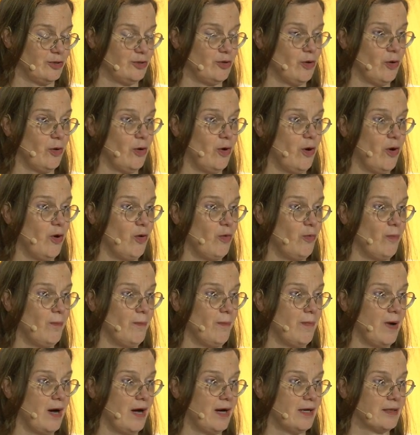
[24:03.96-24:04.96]
your
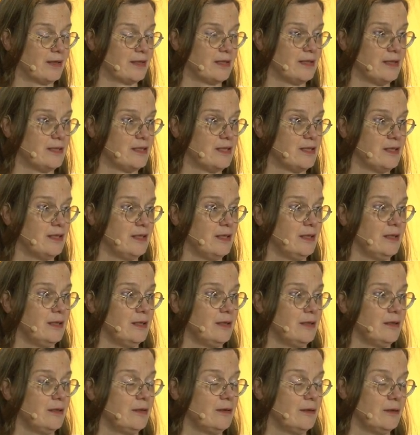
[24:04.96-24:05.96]
home market.
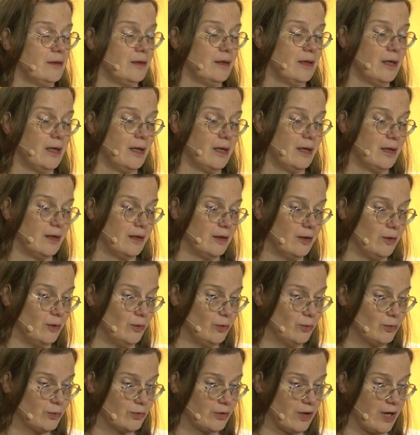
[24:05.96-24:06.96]

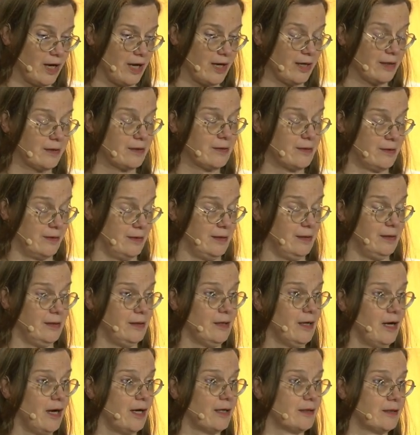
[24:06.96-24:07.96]
Look at
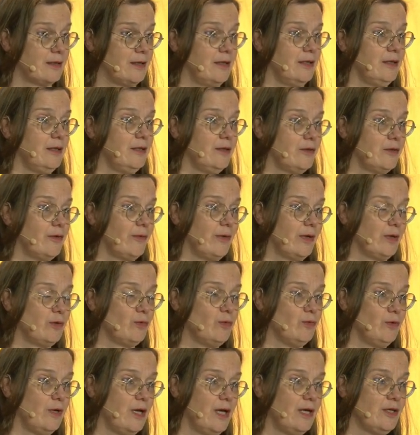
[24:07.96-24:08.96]
the acquis, the
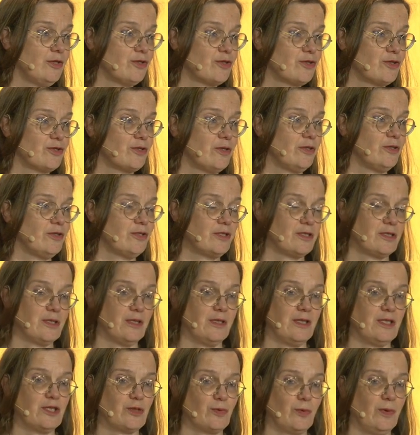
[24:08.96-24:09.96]
regulations.
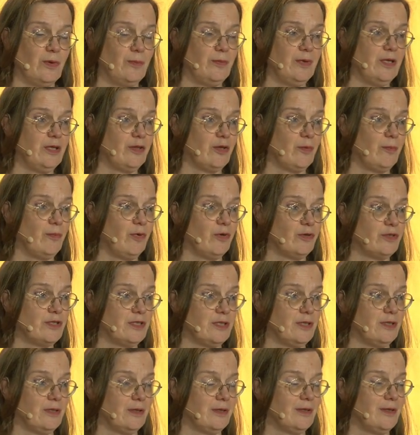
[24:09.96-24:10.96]
This will be the
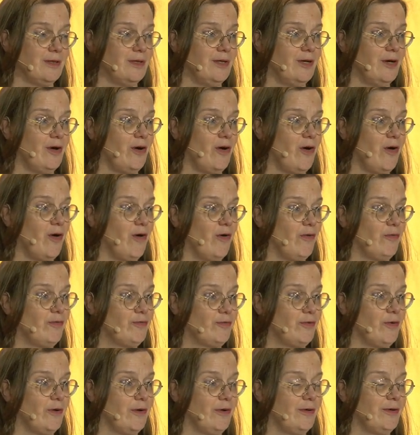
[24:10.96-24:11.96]
body
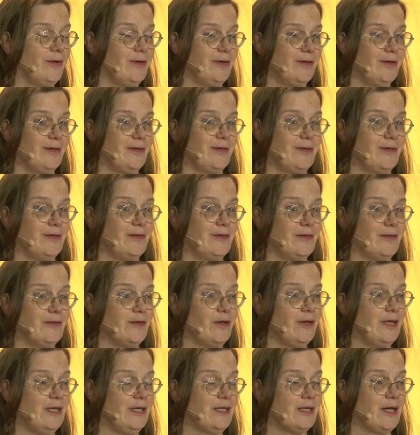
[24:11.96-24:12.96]
of
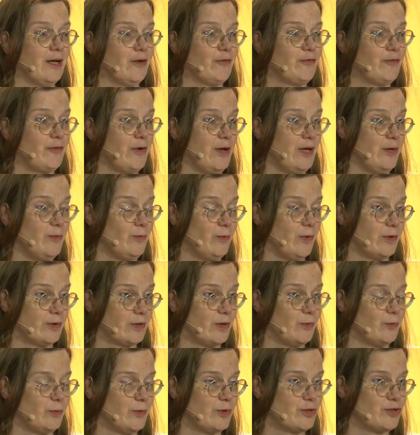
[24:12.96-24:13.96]
the legal
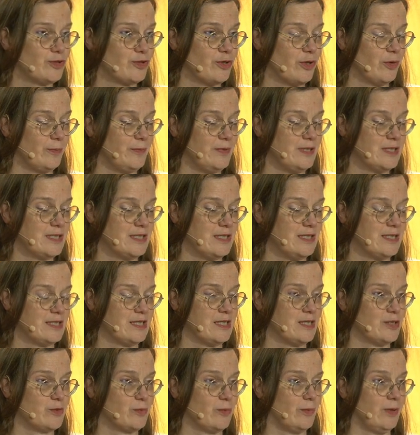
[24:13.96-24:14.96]
framework in which your
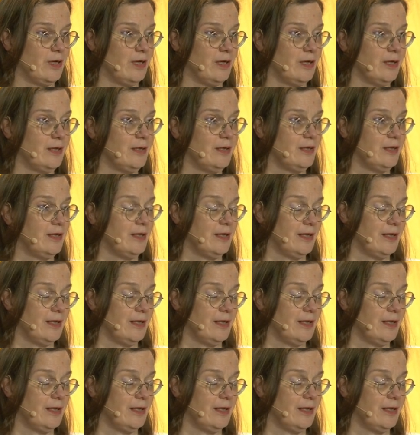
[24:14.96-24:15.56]
businesses will